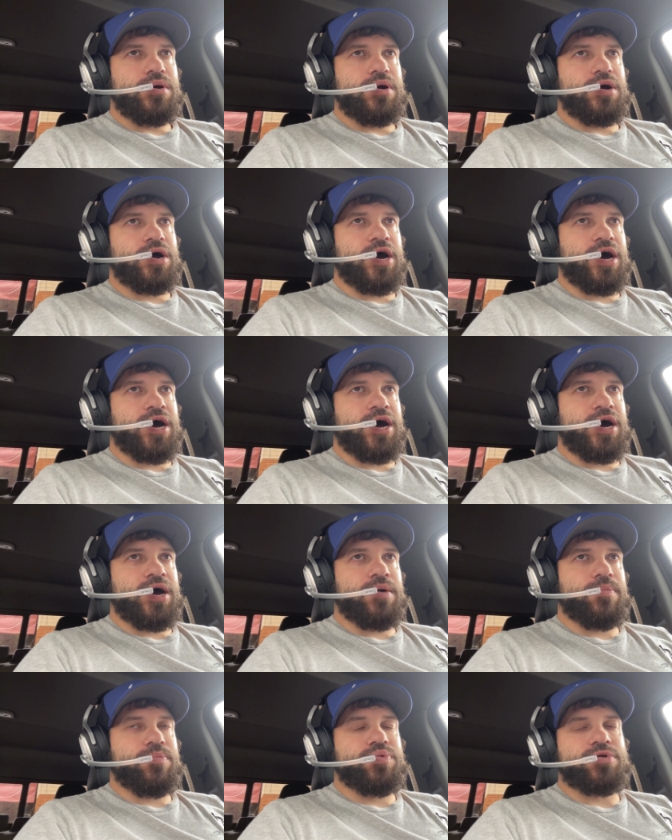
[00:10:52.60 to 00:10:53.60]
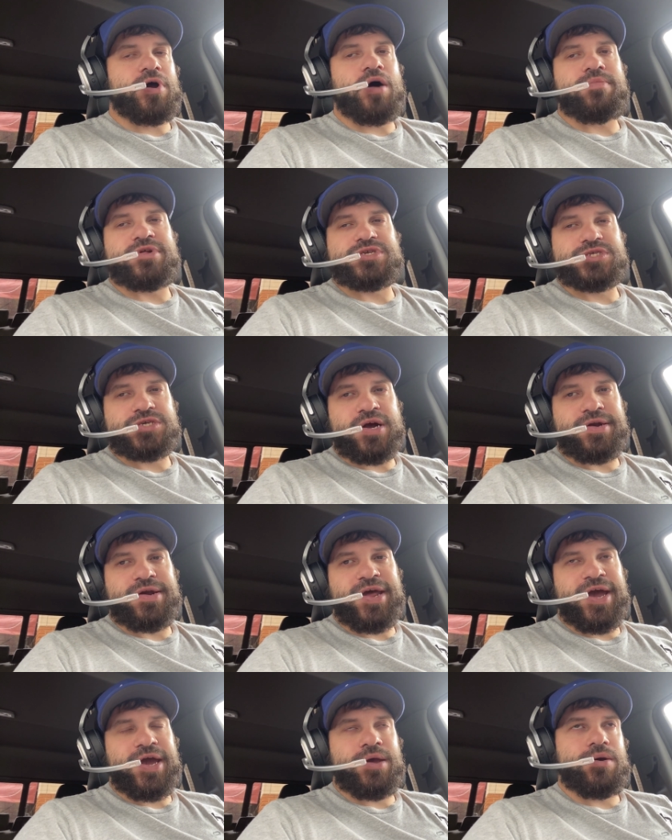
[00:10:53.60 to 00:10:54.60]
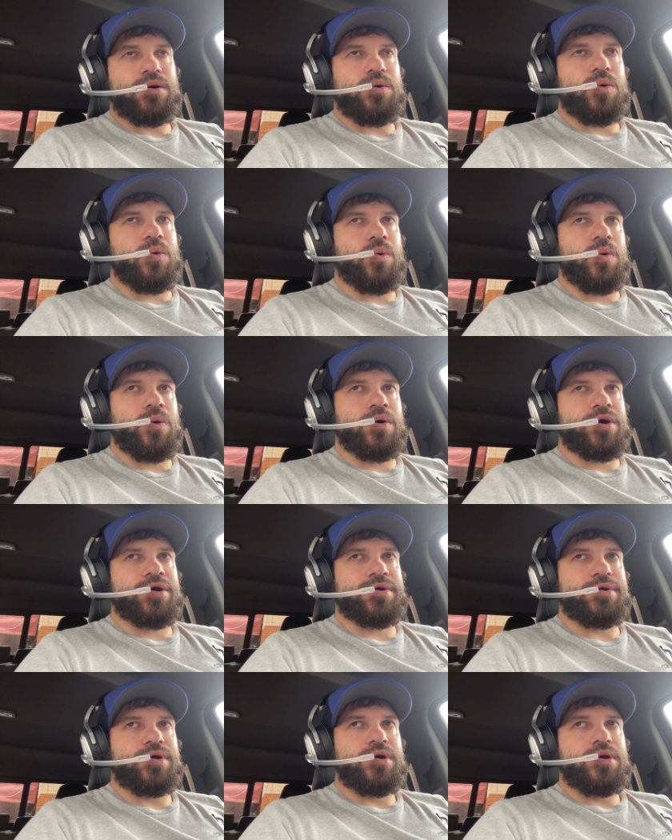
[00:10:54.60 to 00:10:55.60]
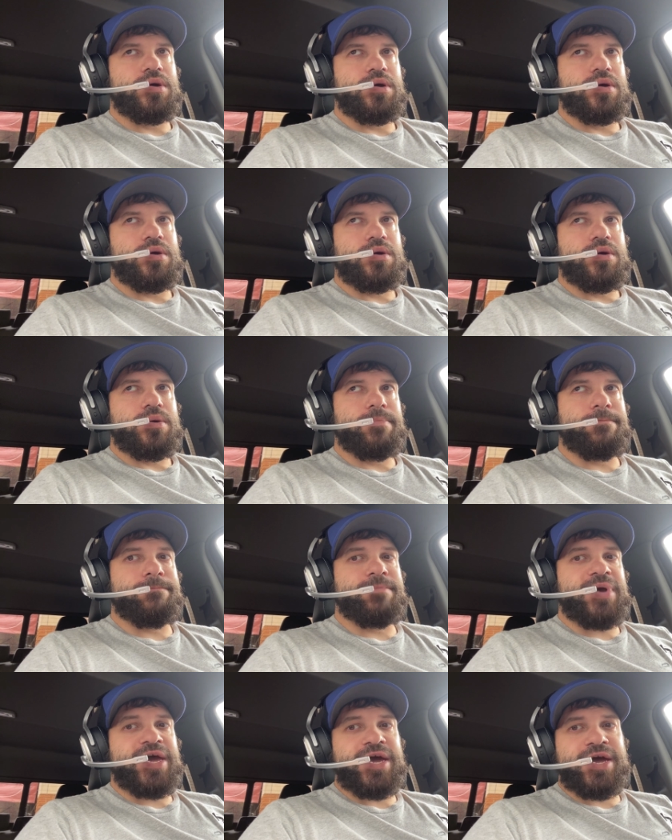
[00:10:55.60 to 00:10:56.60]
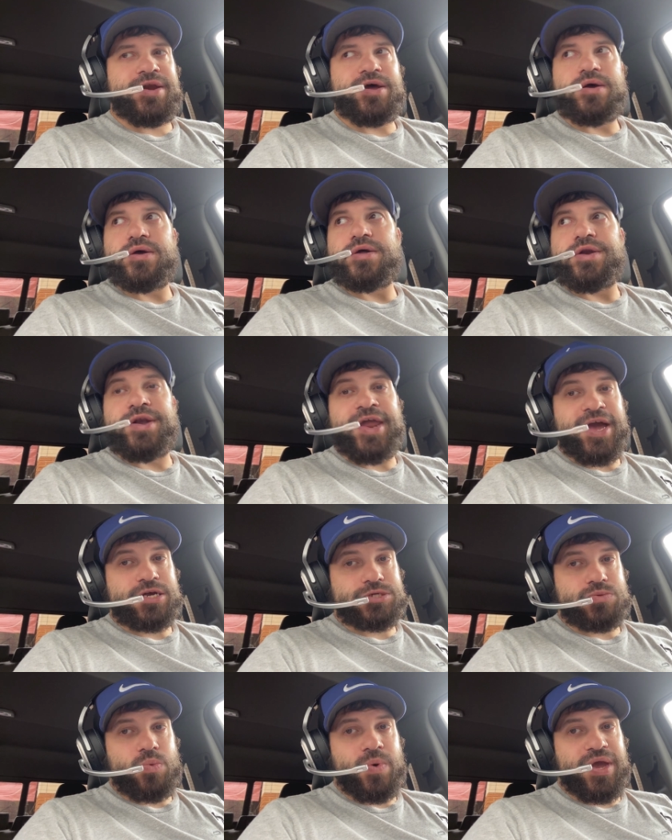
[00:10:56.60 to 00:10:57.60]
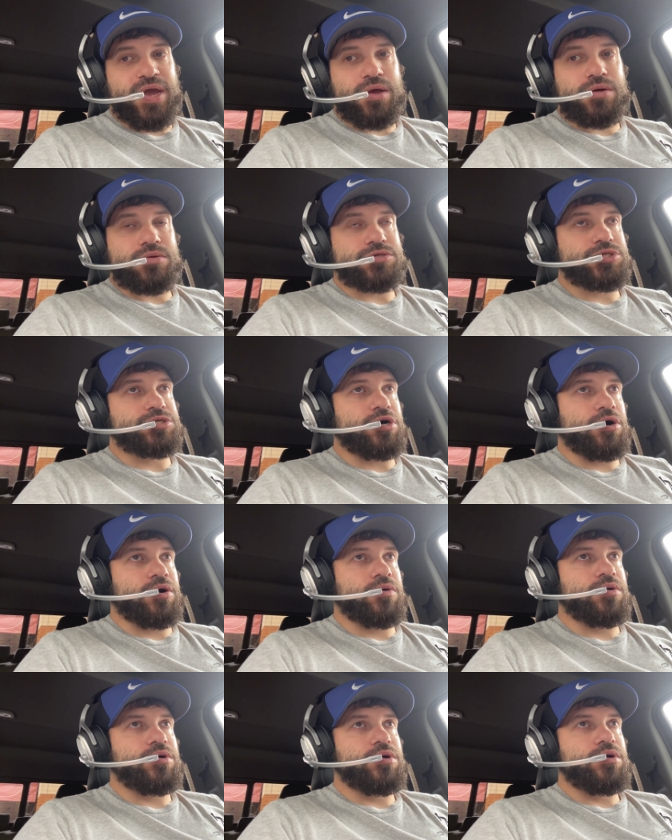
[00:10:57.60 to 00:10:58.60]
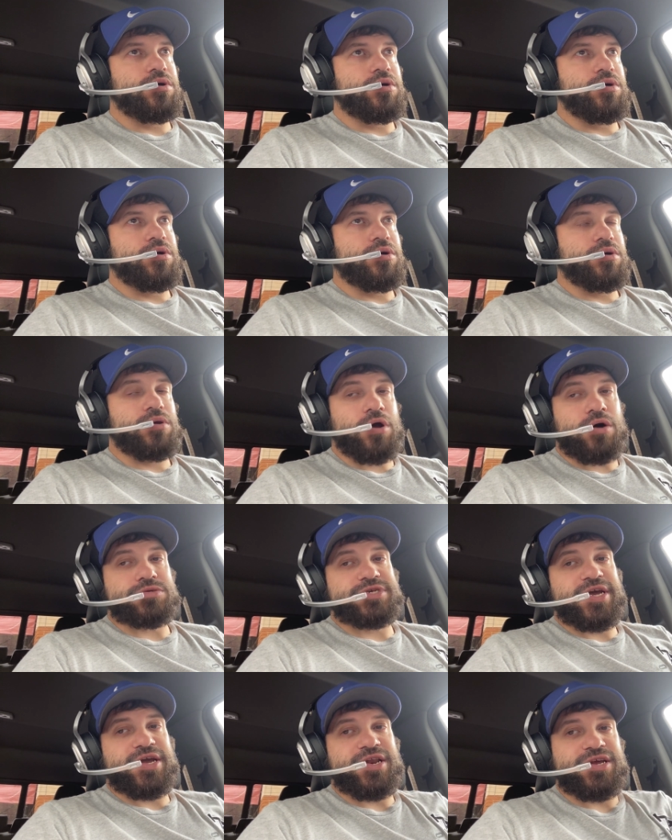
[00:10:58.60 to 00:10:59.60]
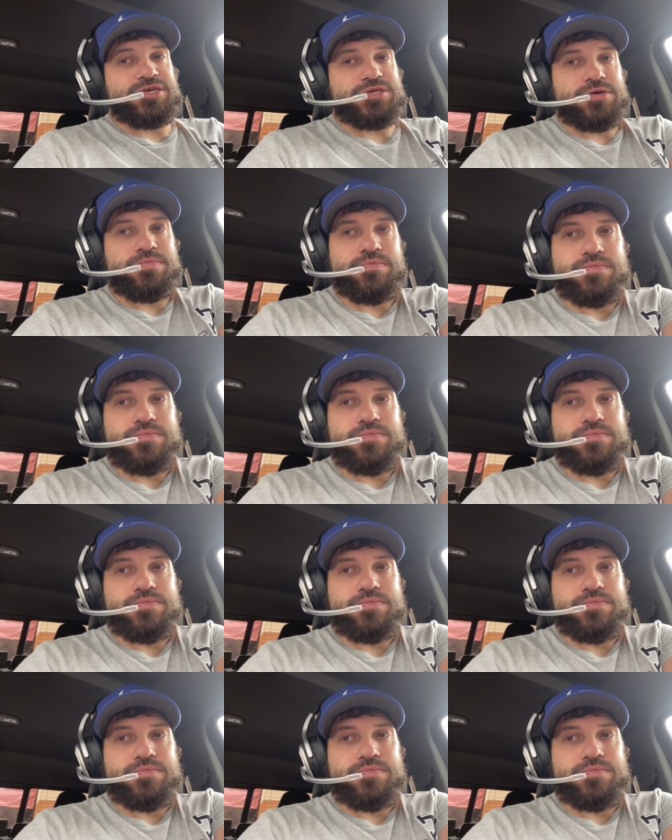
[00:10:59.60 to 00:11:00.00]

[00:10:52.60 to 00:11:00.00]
uh, probably Sunday or mid next week. So y'all take it easy.